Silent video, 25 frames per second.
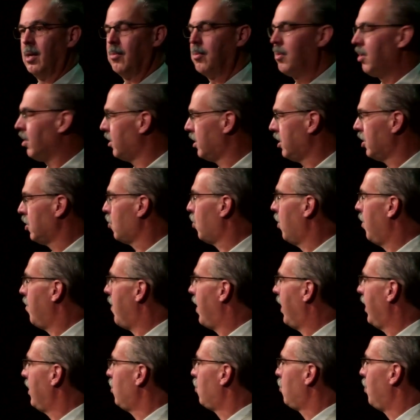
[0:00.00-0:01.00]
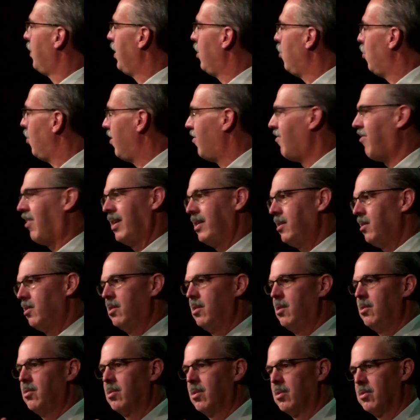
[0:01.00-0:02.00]
Well, it just reminds me to invite
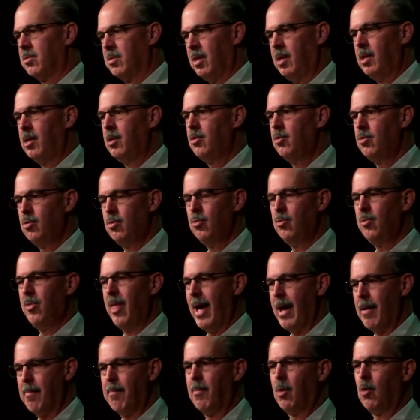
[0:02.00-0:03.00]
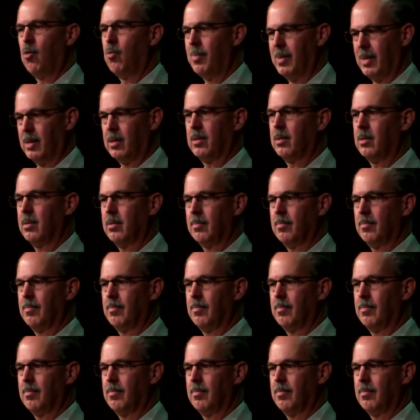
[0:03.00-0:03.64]
Jesus into that moment